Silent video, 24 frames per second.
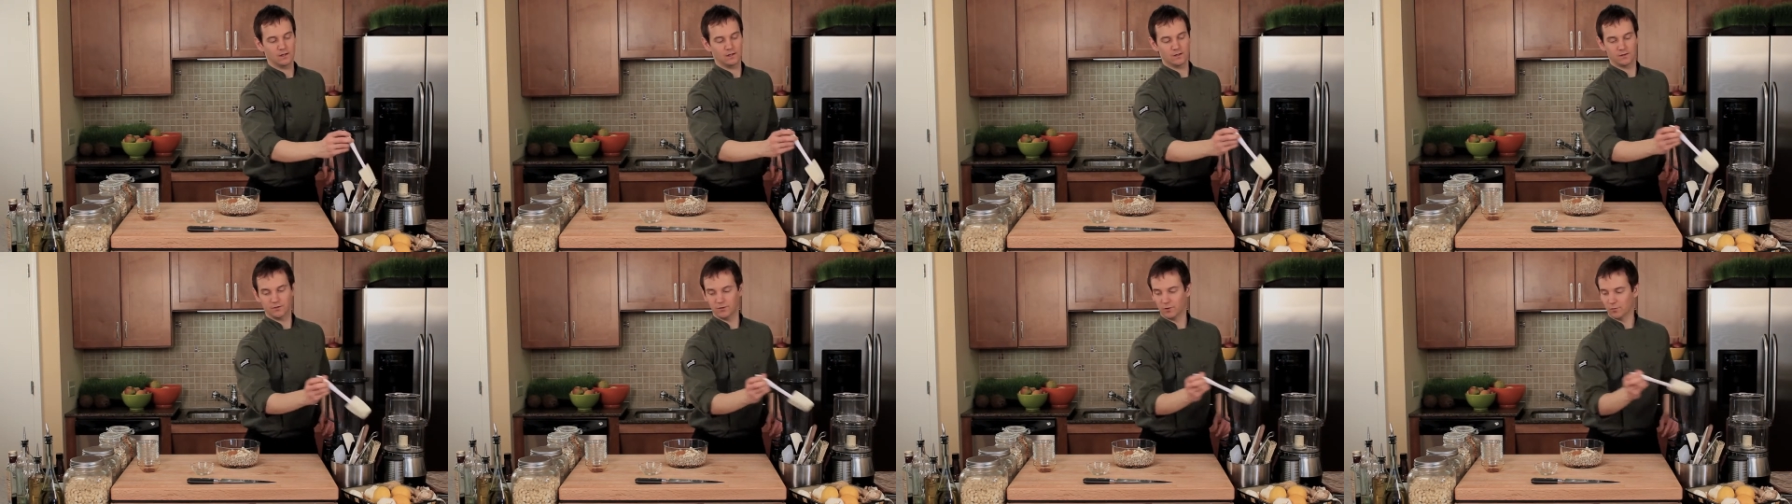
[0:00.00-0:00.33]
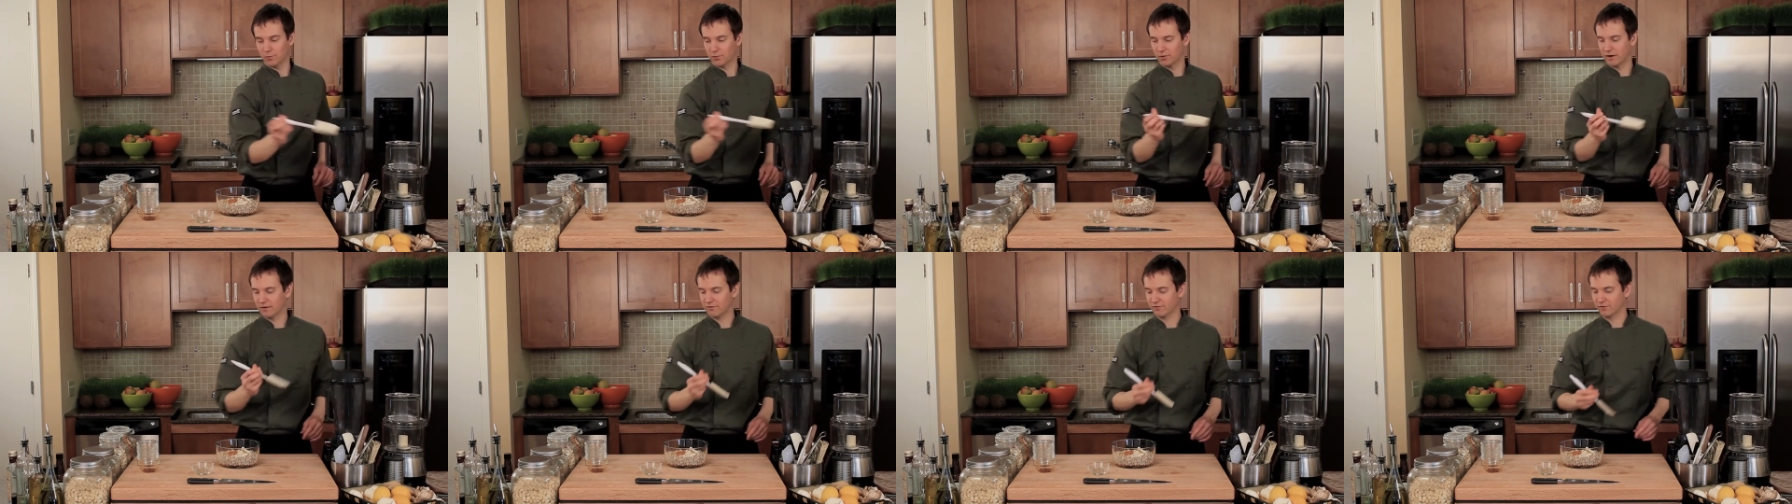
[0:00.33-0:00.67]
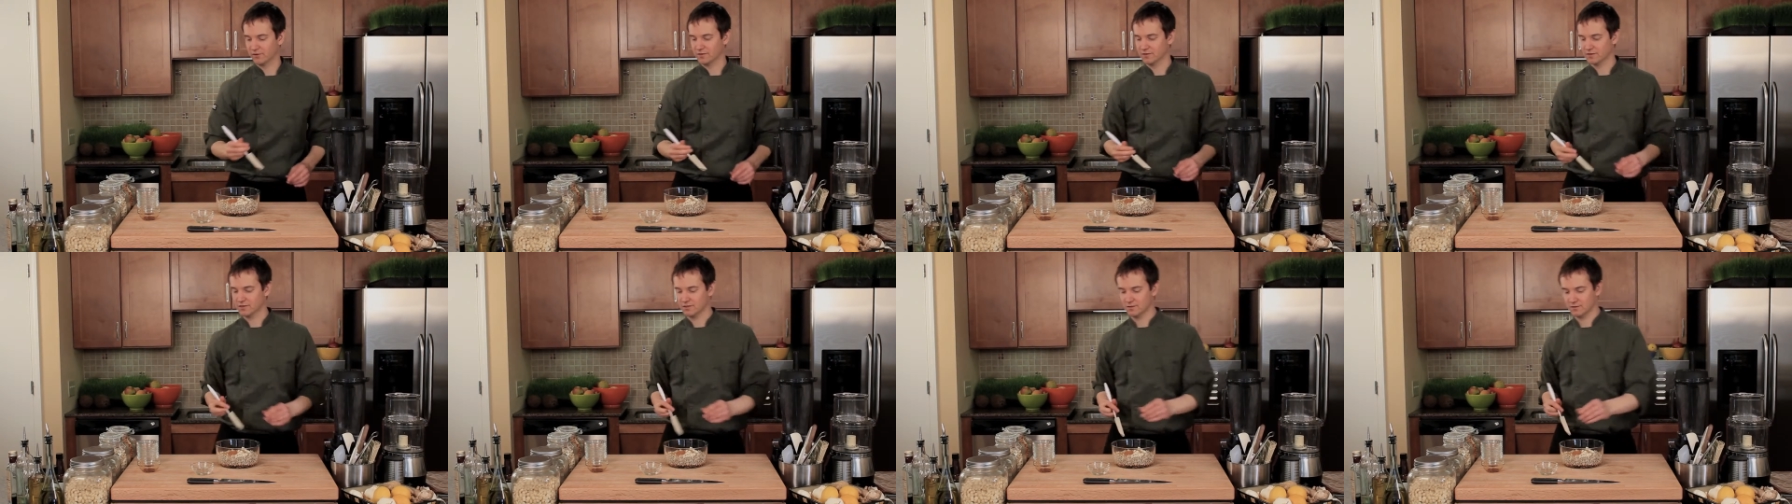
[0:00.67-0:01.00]
your
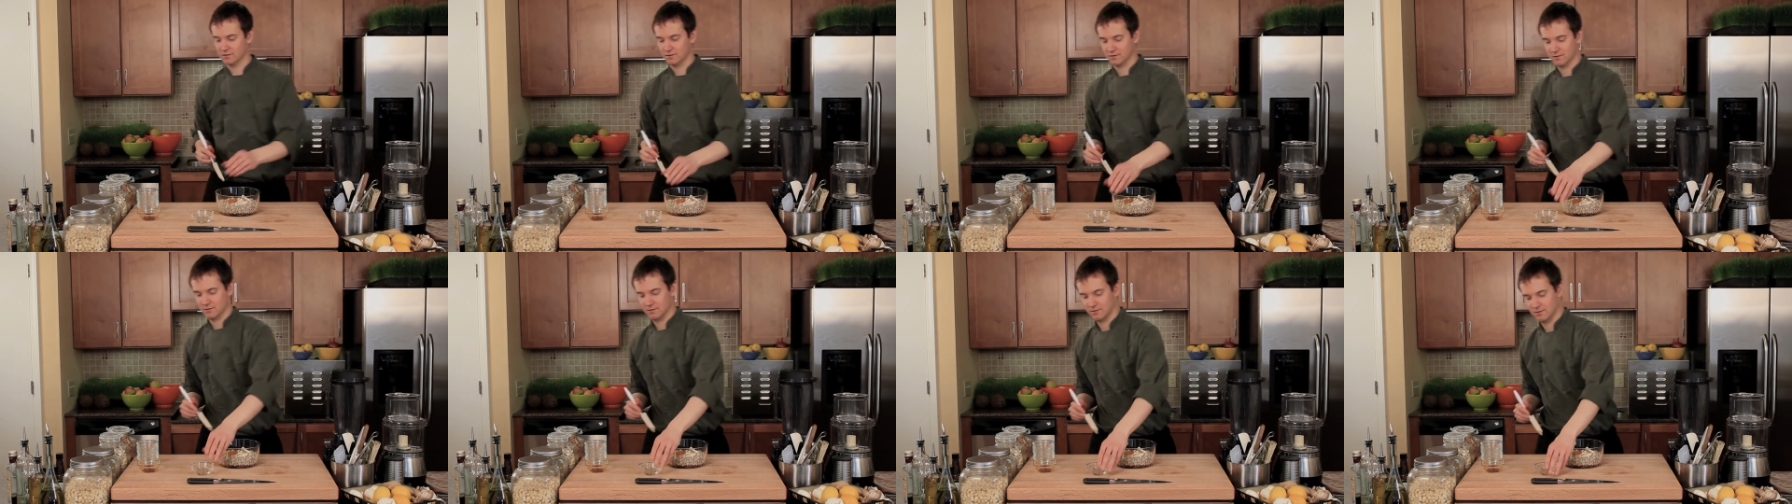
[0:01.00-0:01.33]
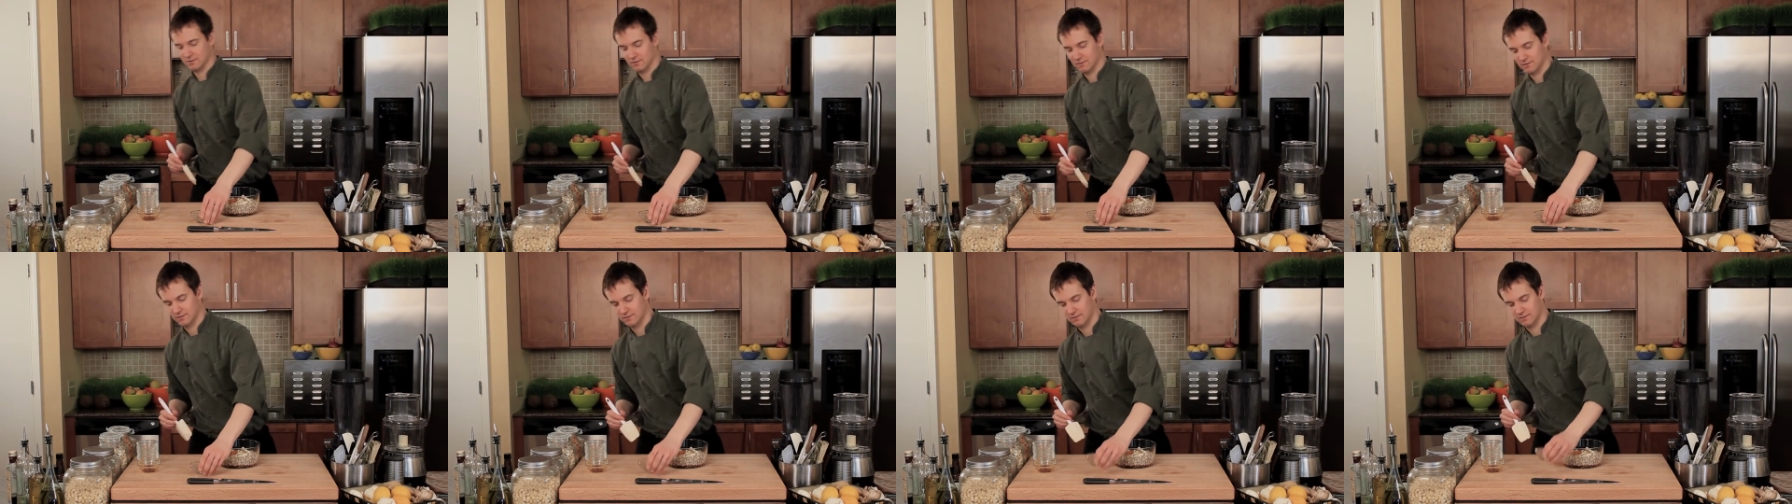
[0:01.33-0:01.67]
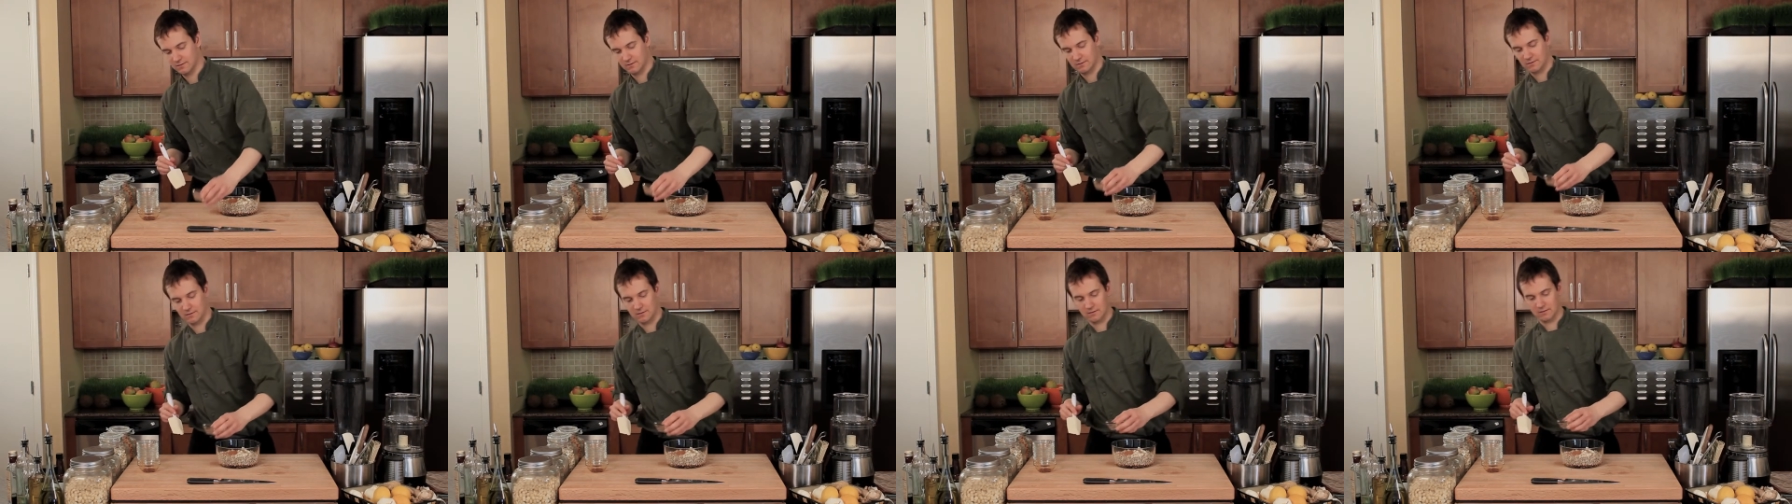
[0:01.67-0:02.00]
preference,
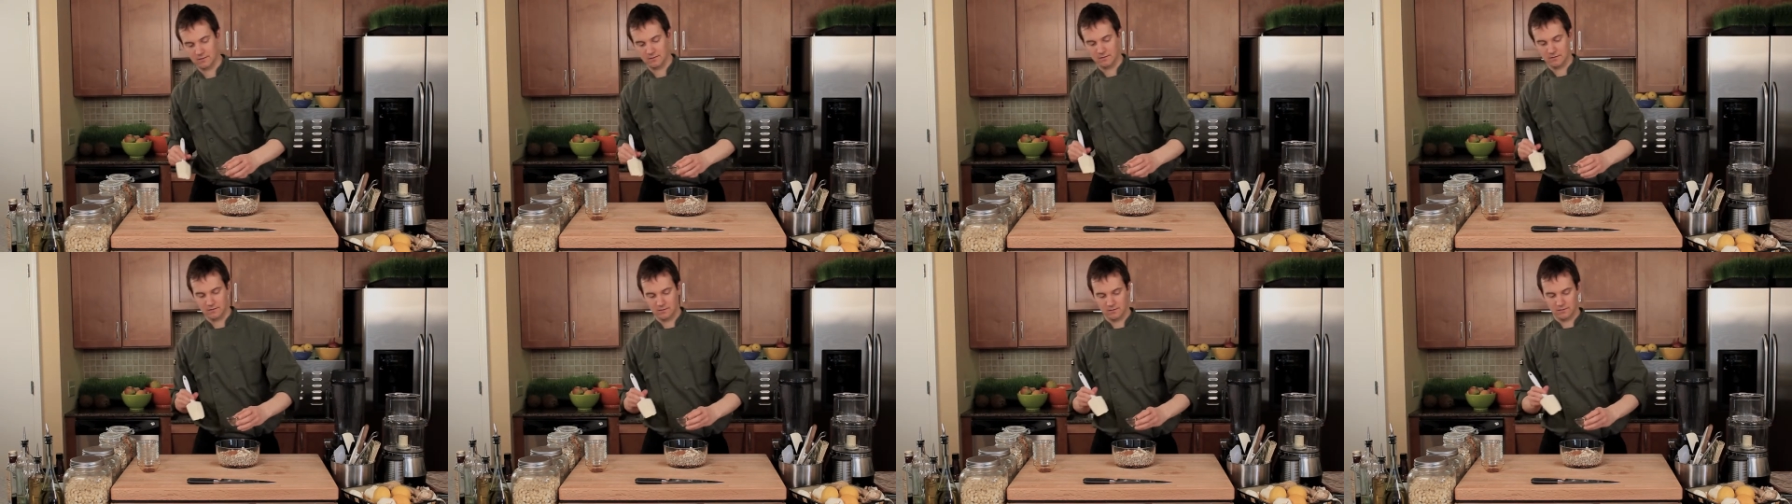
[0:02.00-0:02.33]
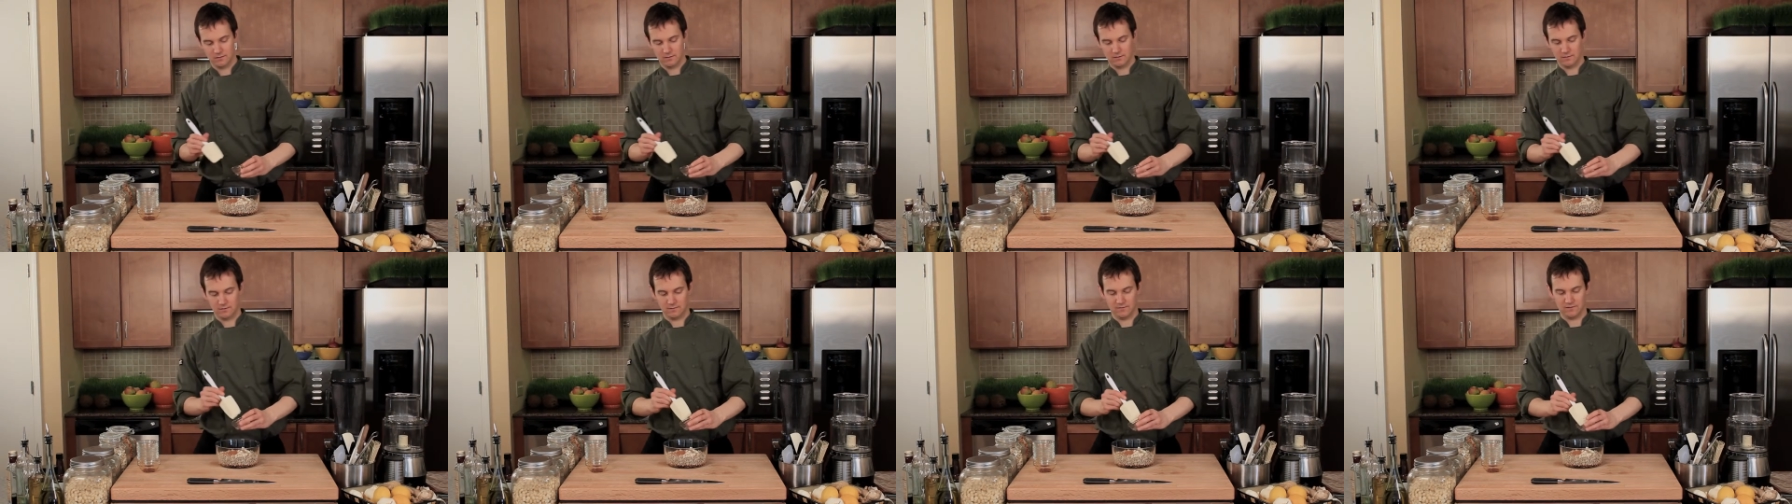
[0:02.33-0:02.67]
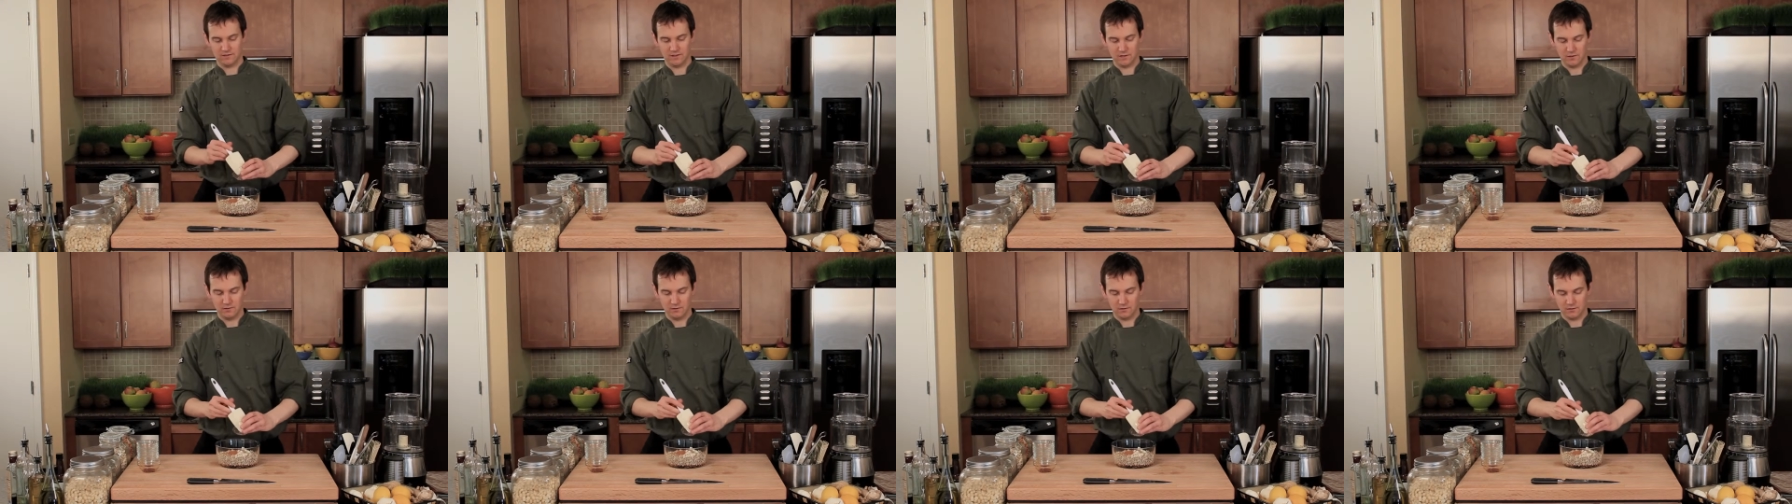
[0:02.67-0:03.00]

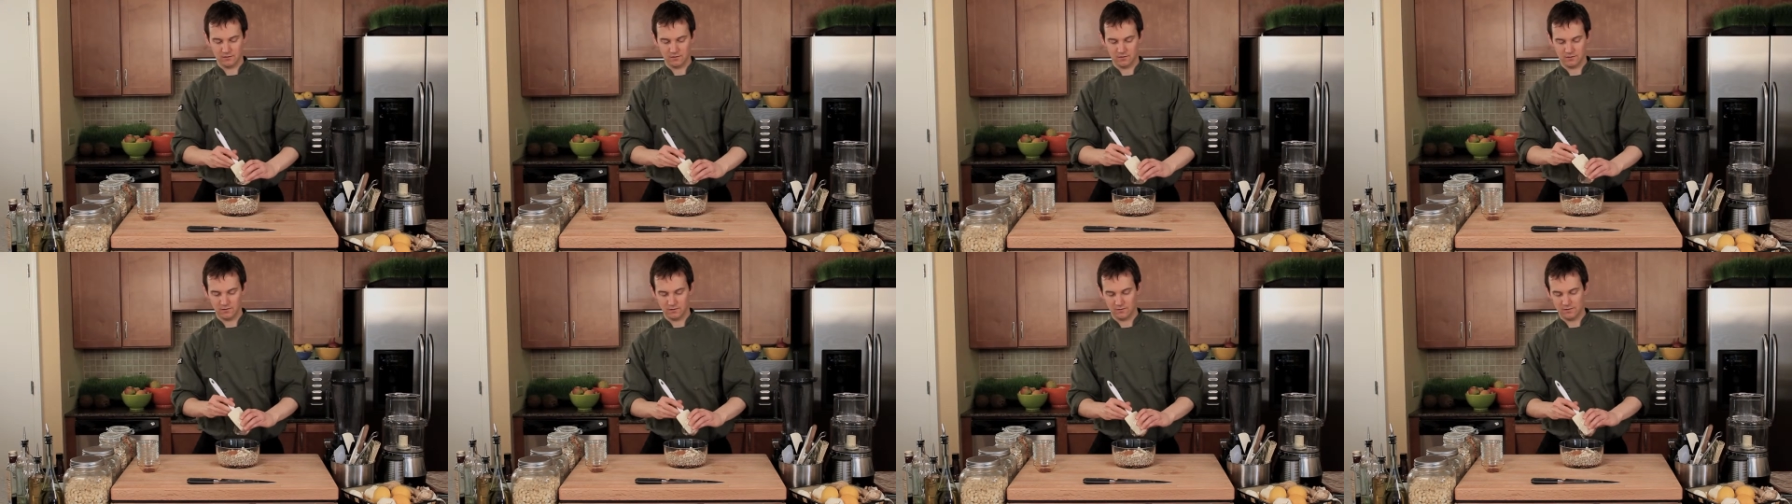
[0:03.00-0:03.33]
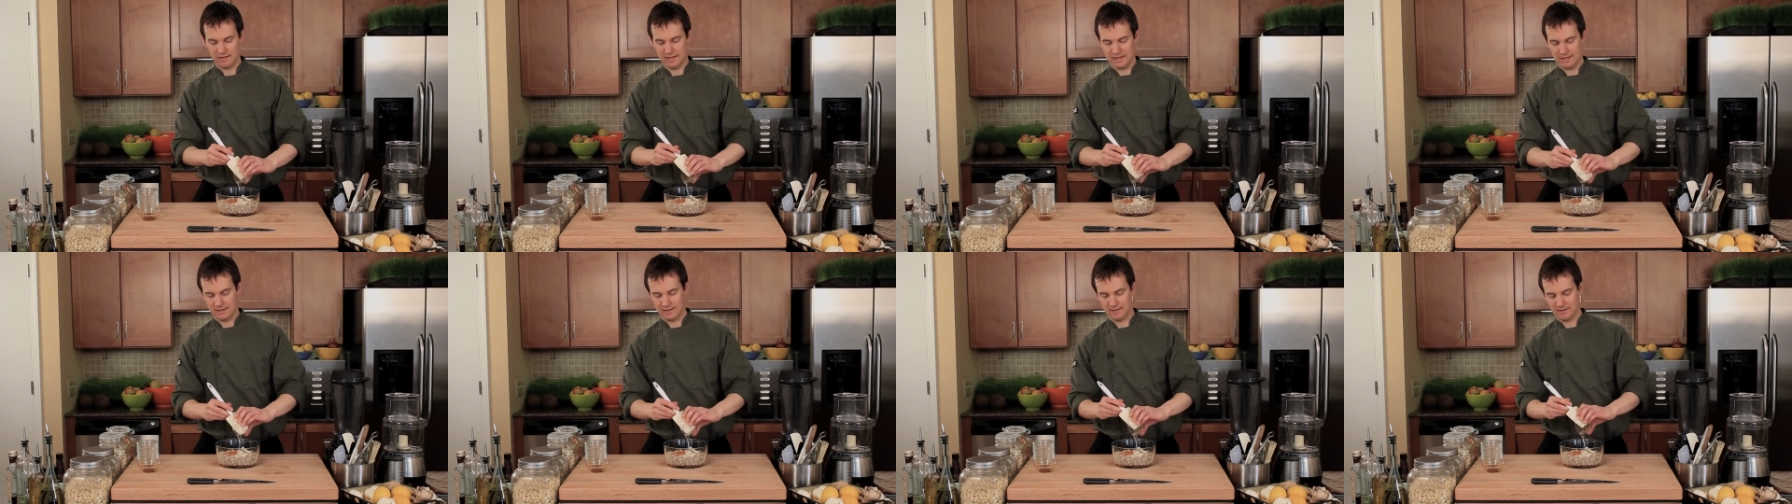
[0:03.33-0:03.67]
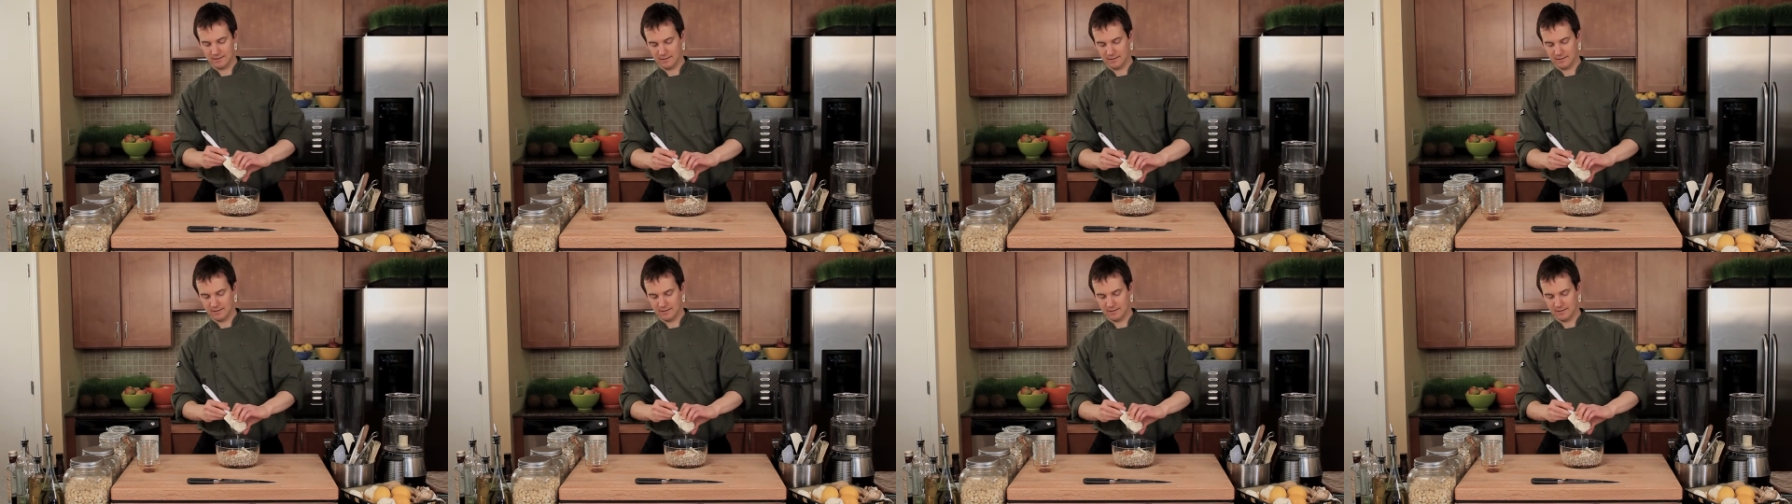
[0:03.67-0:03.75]
obviously you can do that.